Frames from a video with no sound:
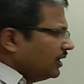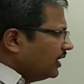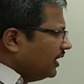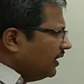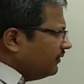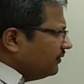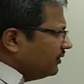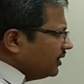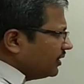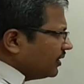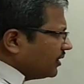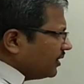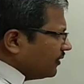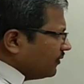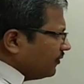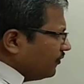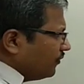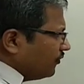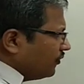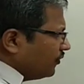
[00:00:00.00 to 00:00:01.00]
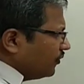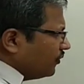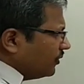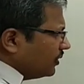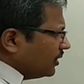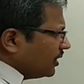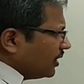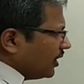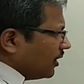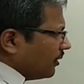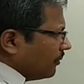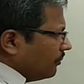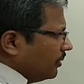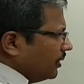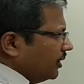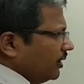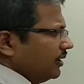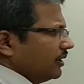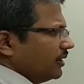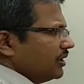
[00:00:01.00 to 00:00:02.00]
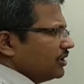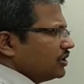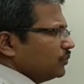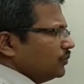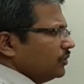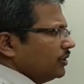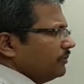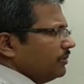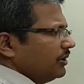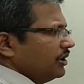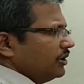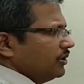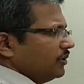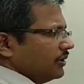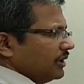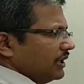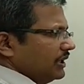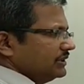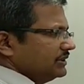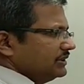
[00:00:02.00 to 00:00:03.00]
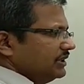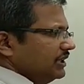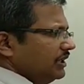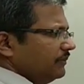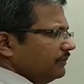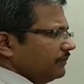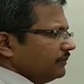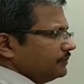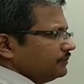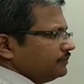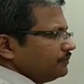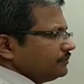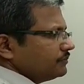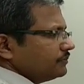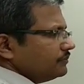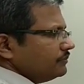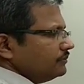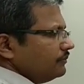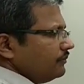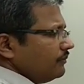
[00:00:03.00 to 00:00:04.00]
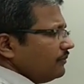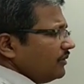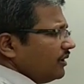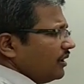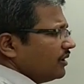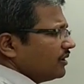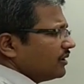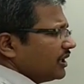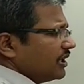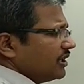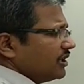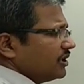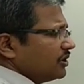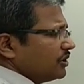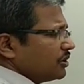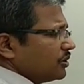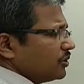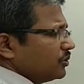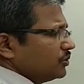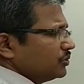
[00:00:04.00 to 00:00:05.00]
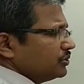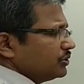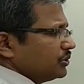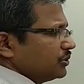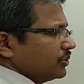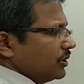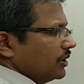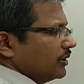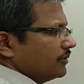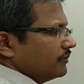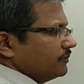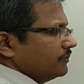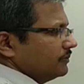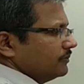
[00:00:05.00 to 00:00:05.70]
If there are 4 carbon, it will be known as the tetra sugar.